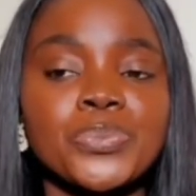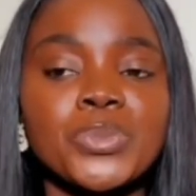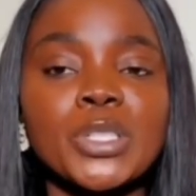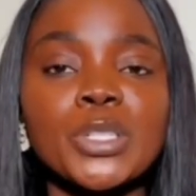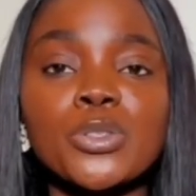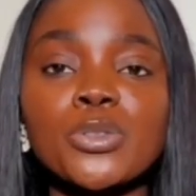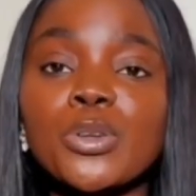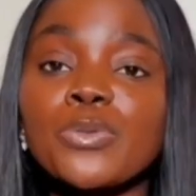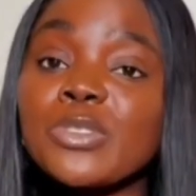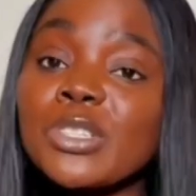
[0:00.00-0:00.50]

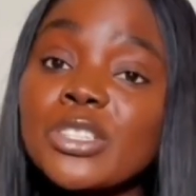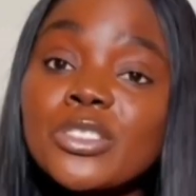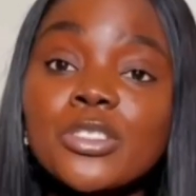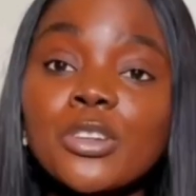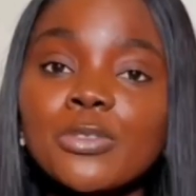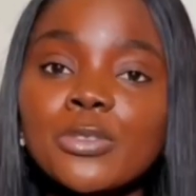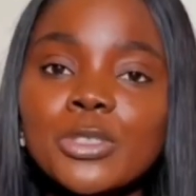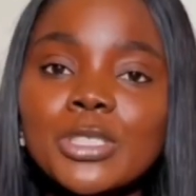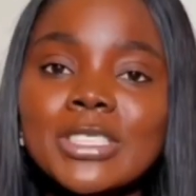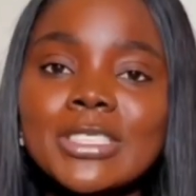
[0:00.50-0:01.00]
So if this is your
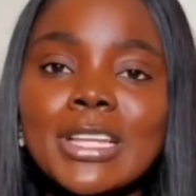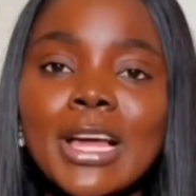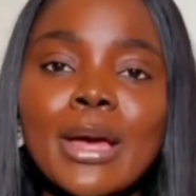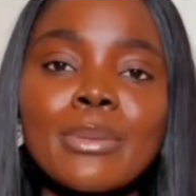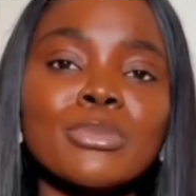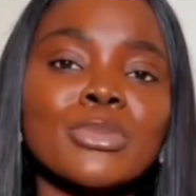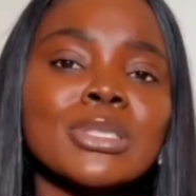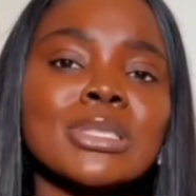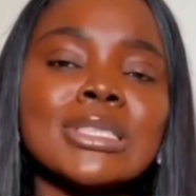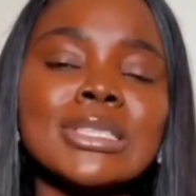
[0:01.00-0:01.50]
first
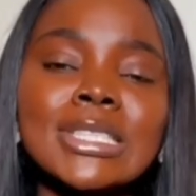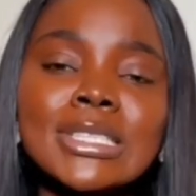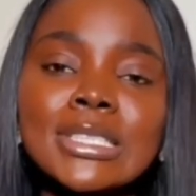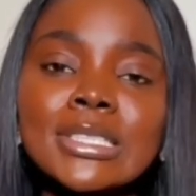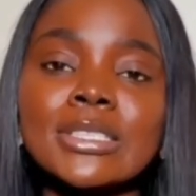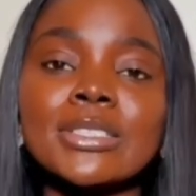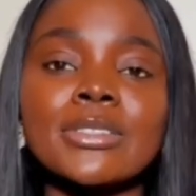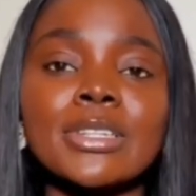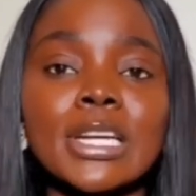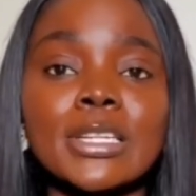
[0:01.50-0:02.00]
time, this
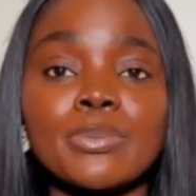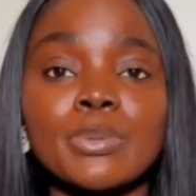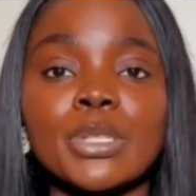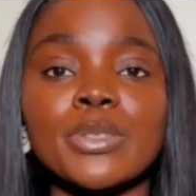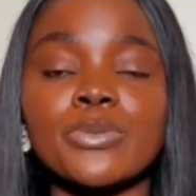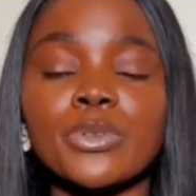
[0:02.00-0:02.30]
is the right place